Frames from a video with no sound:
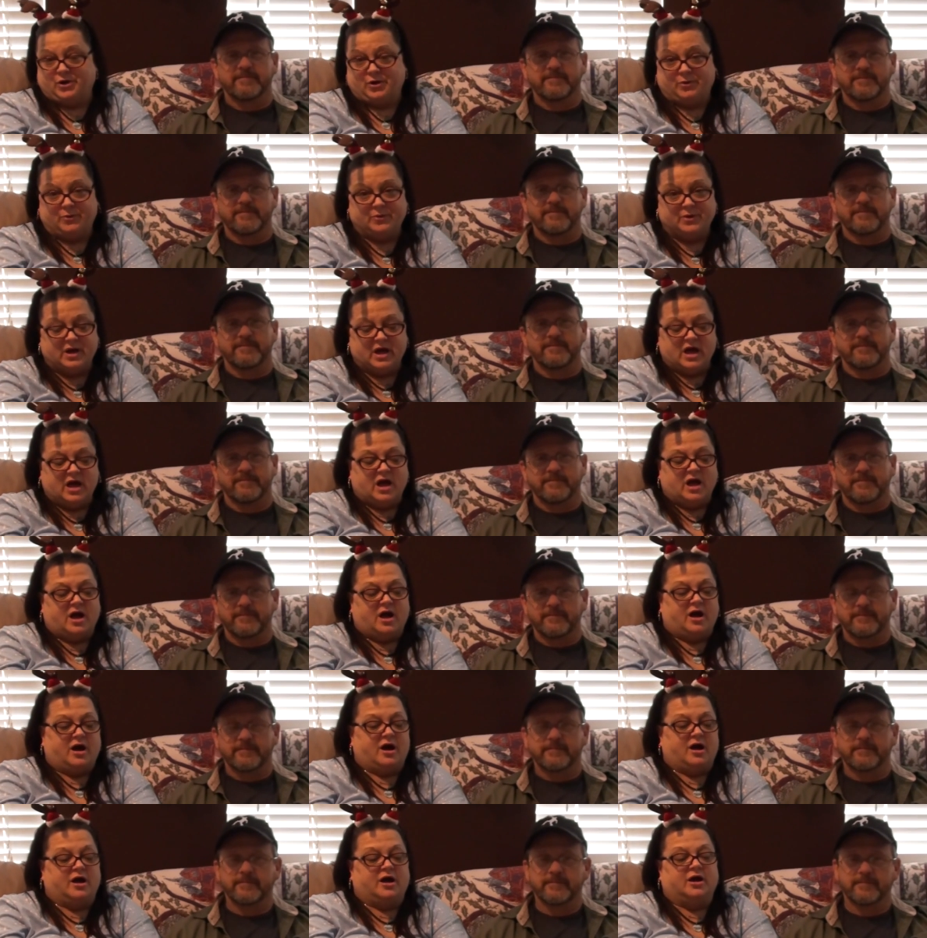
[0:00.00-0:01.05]

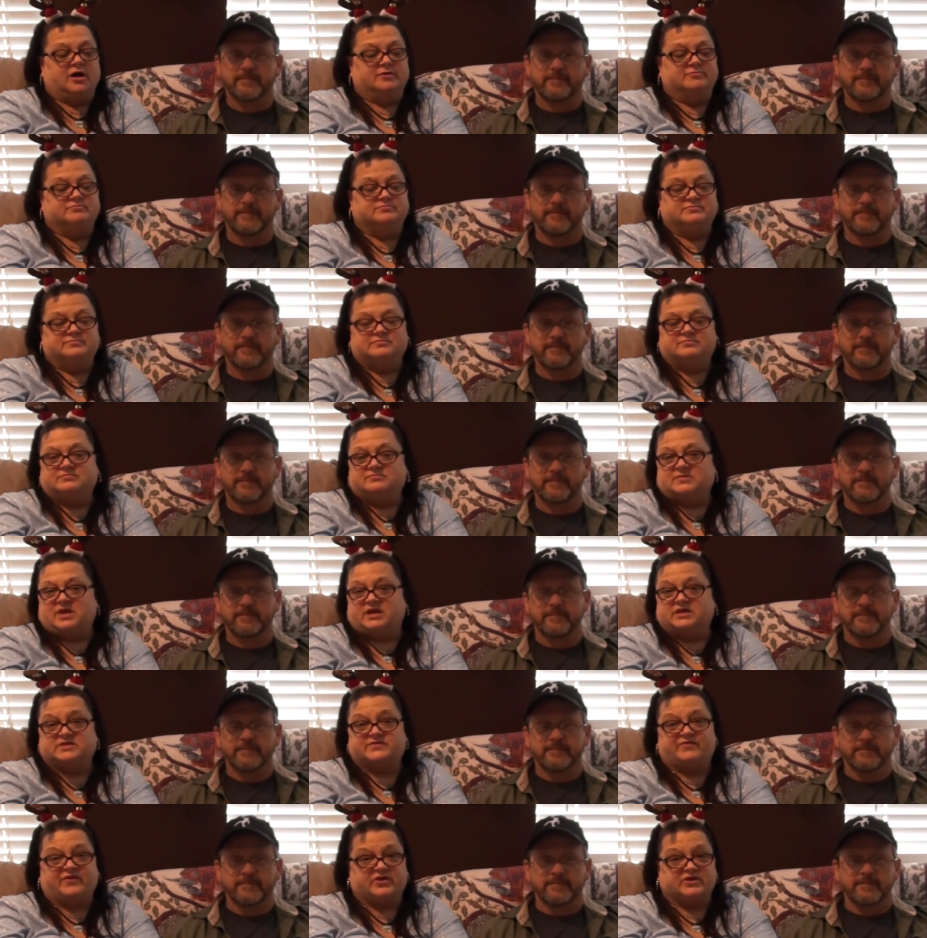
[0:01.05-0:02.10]
Speaker 1: know.
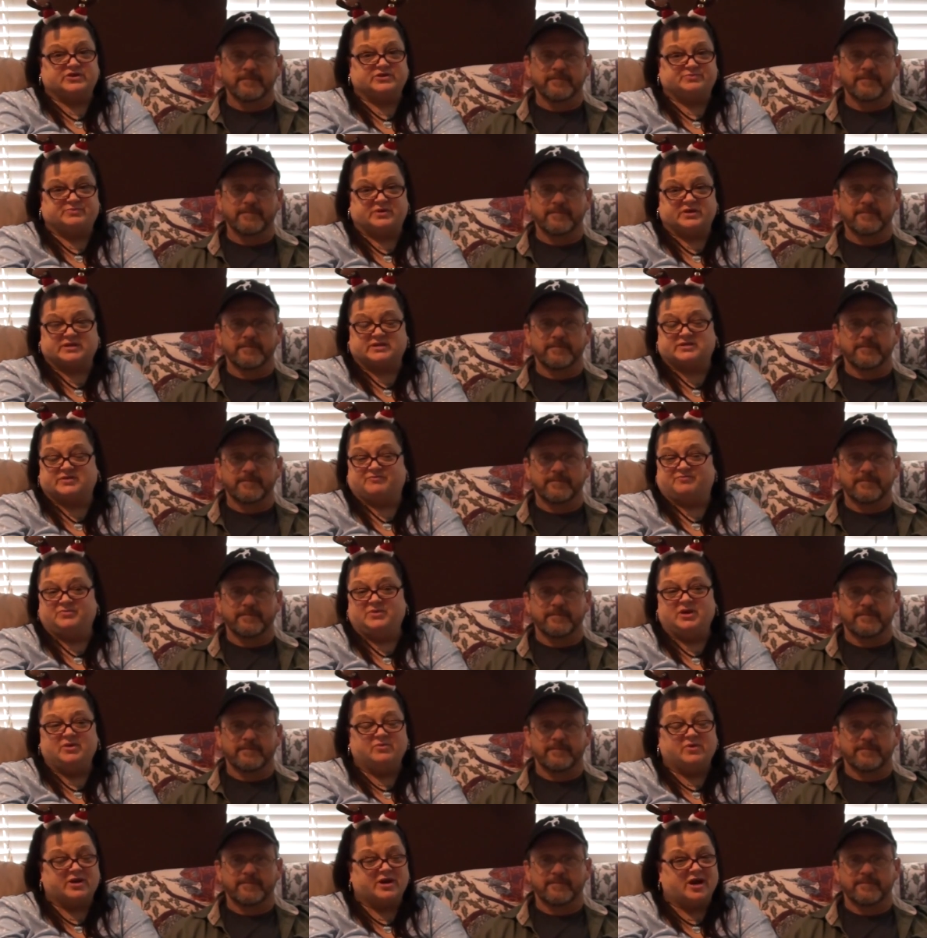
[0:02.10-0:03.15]
As far as pics of
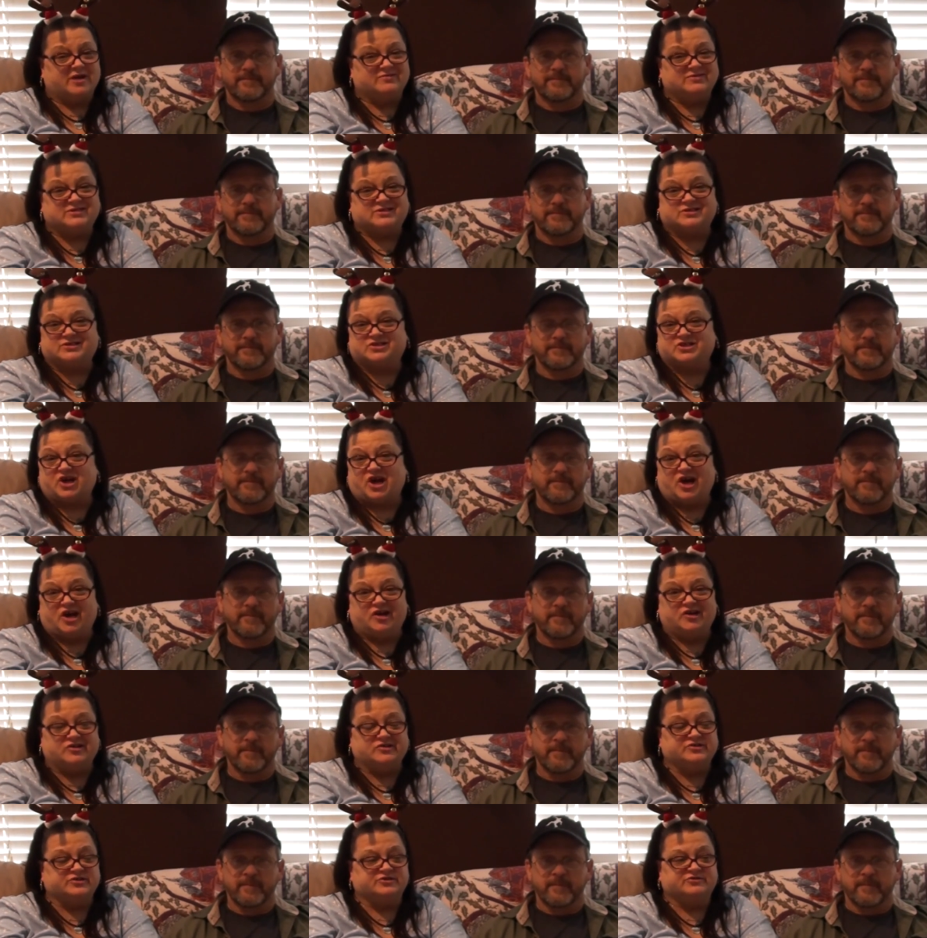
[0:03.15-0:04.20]
me when I was a
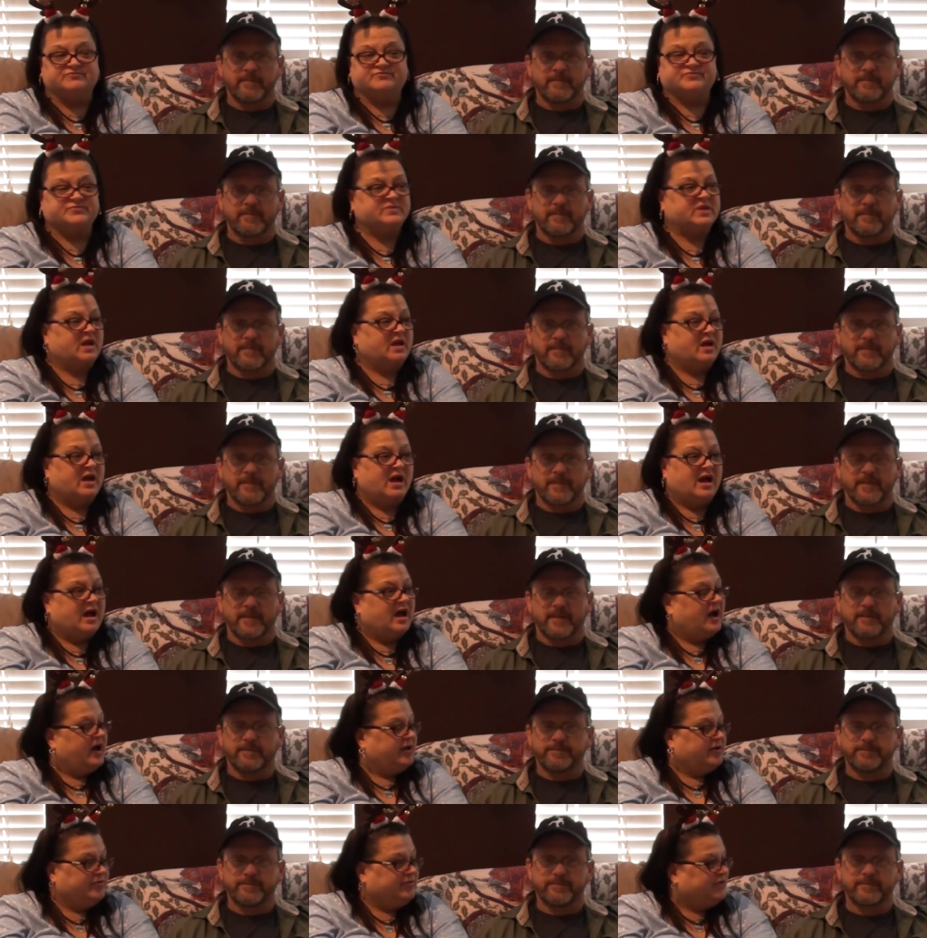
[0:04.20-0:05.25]
child,
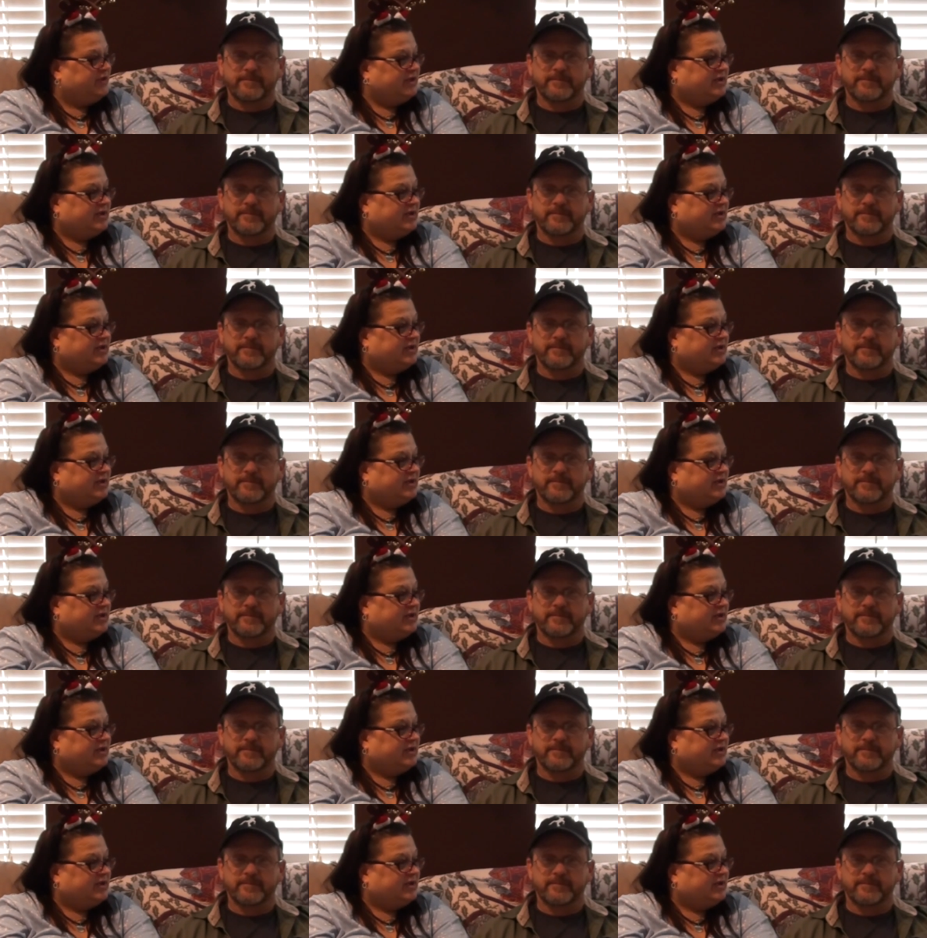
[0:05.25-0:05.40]
I don't